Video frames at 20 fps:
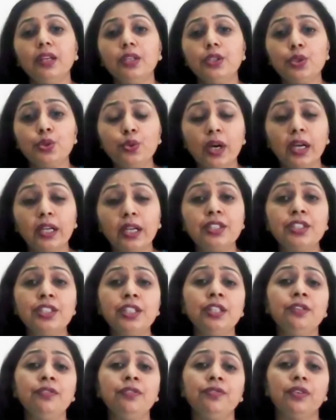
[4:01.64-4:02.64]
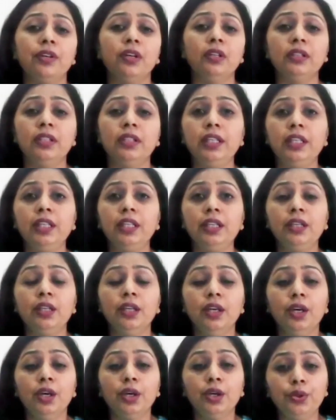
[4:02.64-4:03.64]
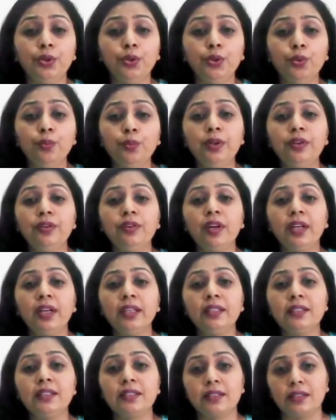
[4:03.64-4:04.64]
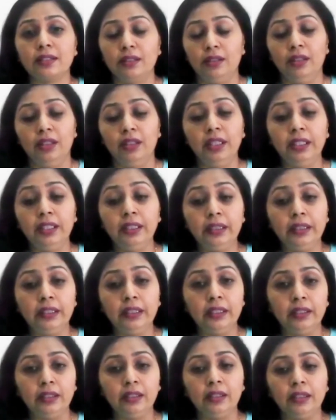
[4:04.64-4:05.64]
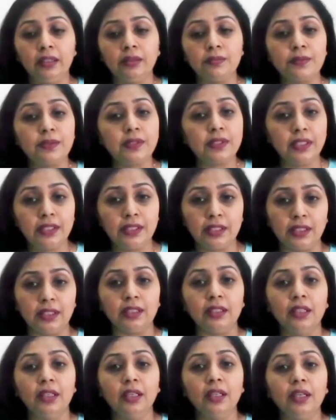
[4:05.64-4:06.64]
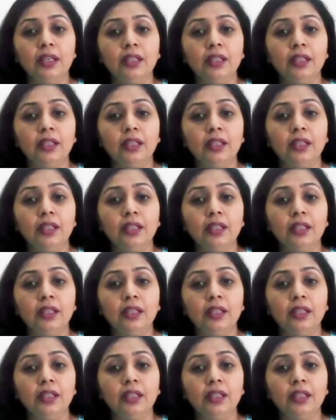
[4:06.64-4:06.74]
to achieve the human rights in the city.